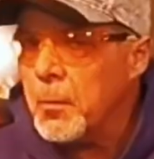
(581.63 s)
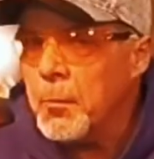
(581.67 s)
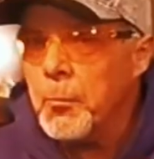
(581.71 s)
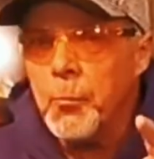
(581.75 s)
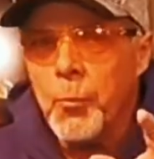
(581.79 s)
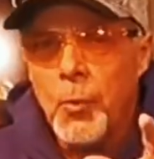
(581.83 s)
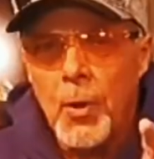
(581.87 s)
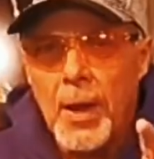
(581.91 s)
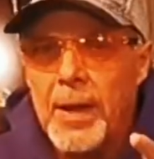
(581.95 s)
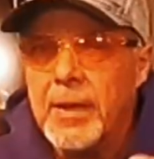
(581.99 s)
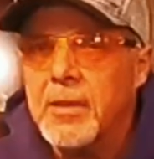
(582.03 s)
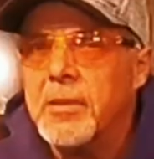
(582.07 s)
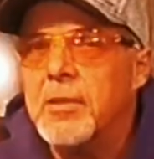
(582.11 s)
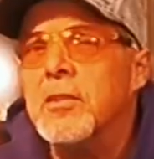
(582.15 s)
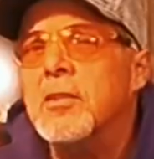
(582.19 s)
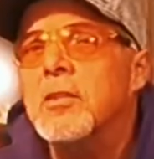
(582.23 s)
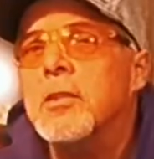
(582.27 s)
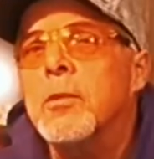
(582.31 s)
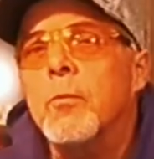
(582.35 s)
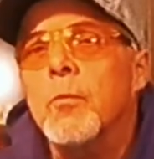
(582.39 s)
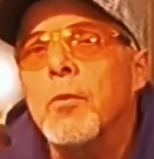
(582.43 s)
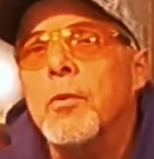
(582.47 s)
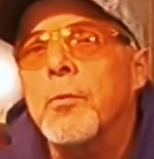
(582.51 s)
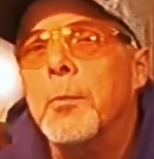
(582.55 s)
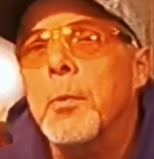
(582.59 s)

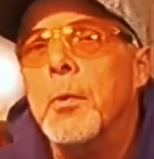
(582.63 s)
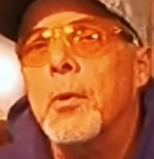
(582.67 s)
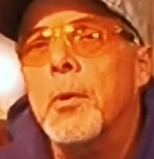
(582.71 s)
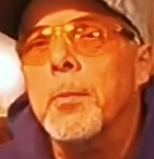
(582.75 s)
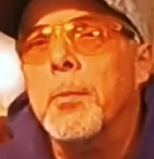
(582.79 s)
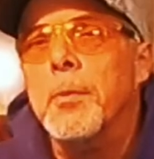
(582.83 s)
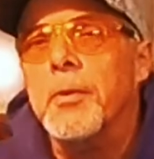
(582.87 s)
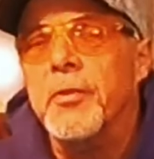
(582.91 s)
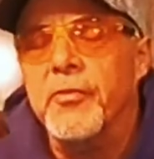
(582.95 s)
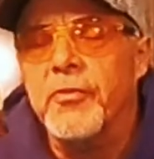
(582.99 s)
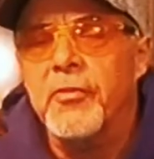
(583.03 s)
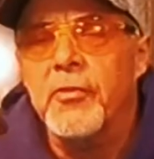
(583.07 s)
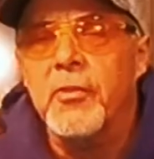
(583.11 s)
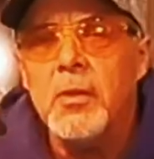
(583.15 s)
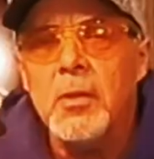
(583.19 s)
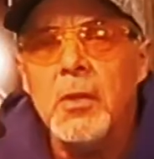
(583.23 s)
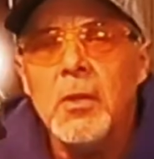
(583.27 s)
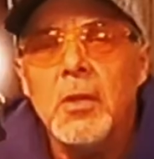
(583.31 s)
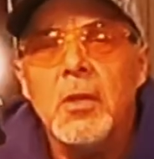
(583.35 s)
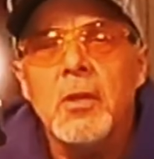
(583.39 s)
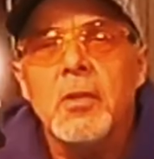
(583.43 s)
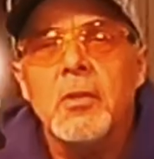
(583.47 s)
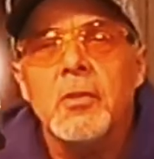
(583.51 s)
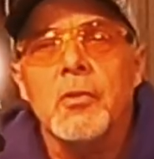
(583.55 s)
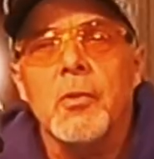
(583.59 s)
Practicing with purpose.
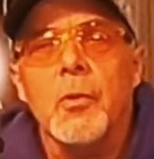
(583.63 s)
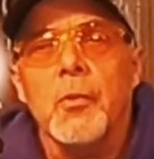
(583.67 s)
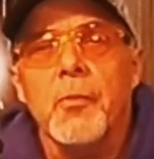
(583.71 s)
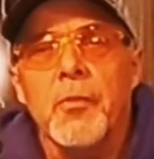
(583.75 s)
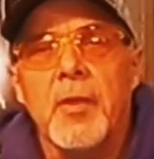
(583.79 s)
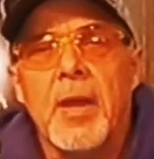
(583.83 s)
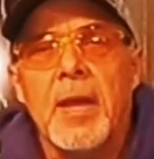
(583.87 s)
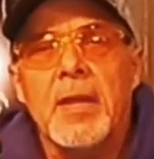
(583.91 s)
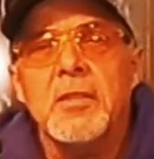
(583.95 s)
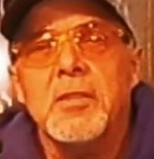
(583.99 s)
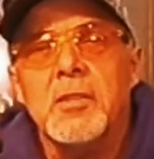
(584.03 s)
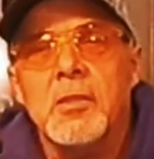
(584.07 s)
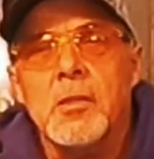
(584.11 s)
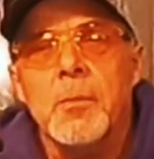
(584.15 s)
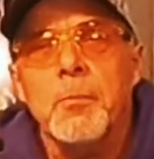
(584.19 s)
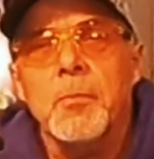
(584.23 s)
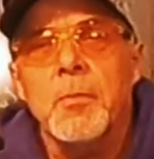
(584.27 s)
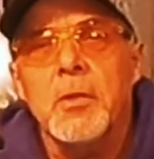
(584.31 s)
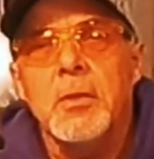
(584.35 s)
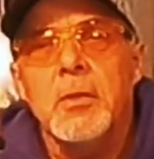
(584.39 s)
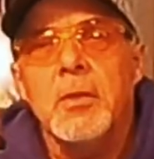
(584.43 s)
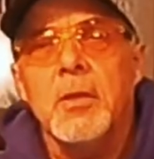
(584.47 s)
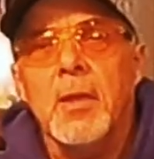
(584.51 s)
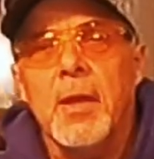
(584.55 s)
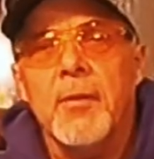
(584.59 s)
So that's
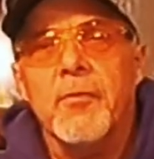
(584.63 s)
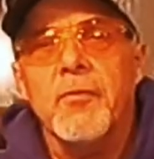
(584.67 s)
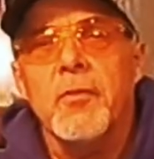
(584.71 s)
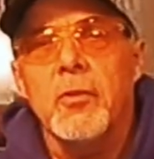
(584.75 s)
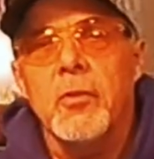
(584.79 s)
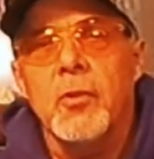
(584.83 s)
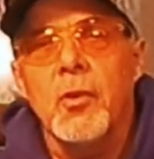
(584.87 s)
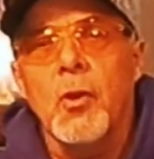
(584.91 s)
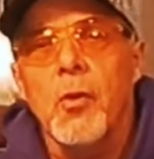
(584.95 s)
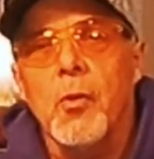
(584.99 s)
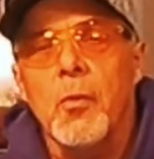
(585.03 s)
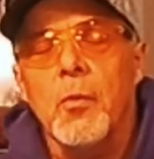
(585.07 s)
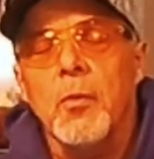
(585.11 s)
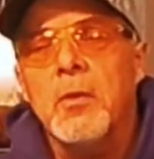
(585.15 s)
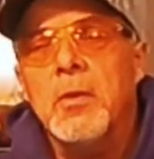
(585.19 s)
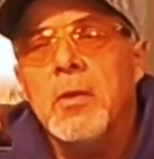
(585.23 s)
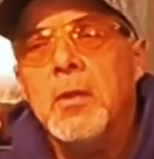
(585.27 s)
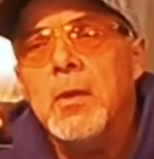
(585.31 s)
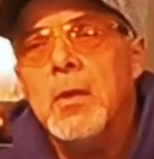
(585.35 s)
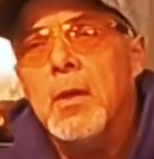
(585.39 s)
something you have to know.